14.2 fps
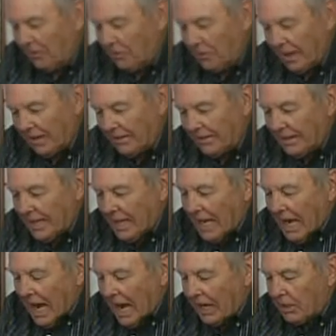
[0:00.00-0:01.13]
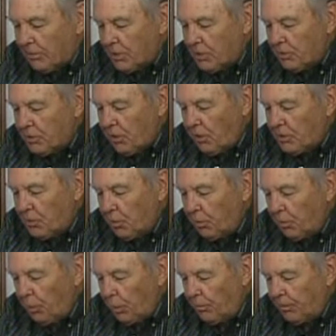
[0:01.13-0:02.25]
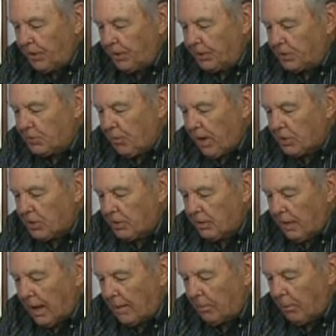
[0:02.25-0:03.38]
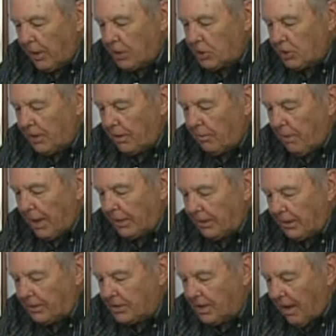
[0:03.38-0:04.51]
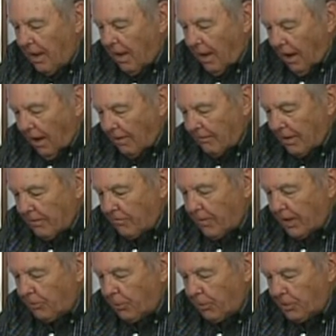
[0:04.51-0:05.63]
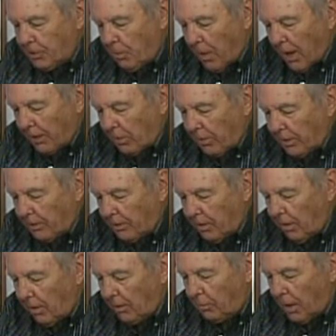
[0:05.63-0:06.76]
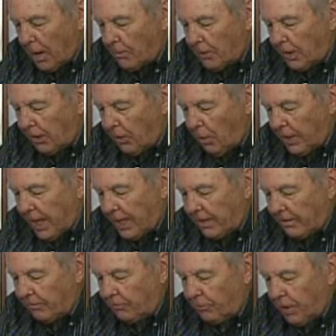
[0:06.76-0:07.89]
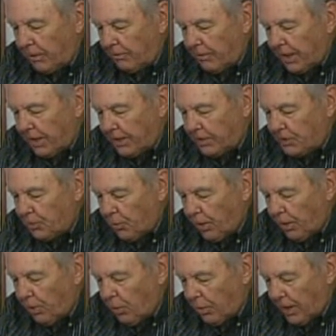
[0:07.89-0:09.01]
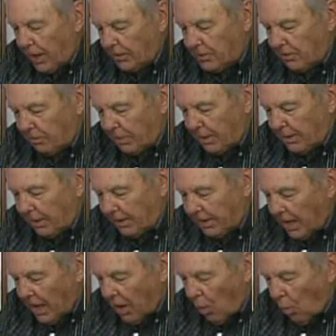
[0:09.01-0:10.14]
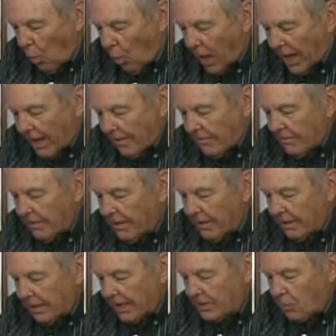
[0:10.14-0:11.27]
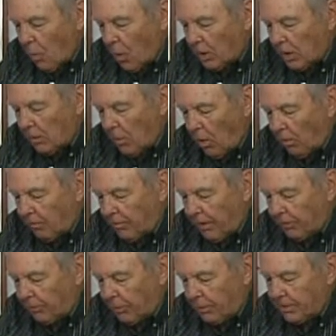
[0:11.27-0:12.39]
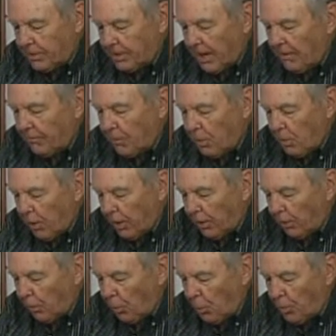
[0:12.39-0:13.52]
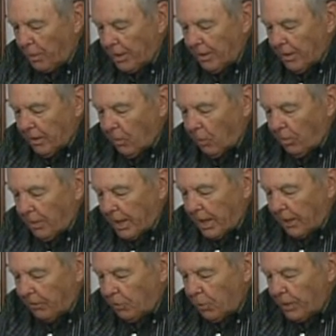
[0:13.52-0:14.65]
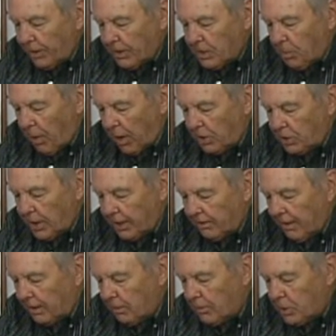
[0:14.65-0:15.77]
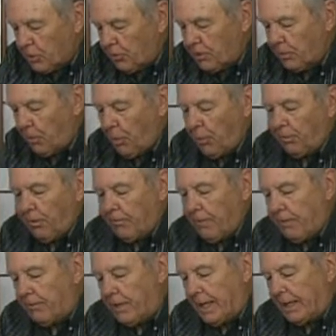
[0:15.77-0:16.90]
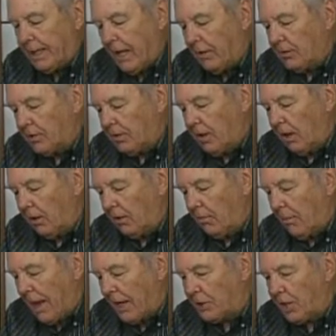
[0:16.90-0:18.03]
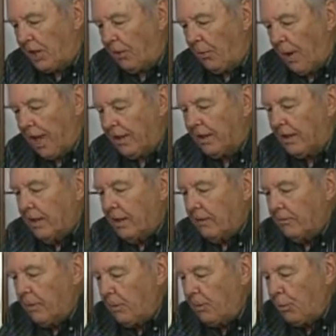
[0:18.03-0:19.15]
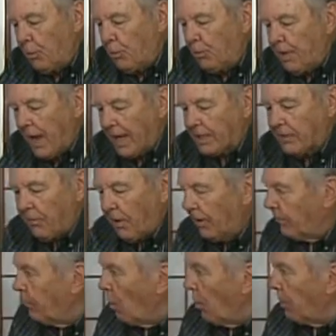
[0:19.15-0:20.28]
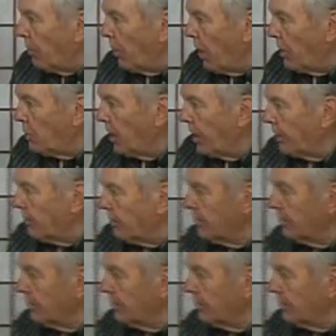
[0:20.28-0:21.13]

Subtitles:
Okay. Commissioners also approved the construction, operation, and maintenance of a veterans monument on property located in front of the historic courthouse in Minden. WAVE, that's Welcome All Veterans Everywhere group, will be doing this project, and commissioners approved a $15,000 matching grant from the room tax fund for the project.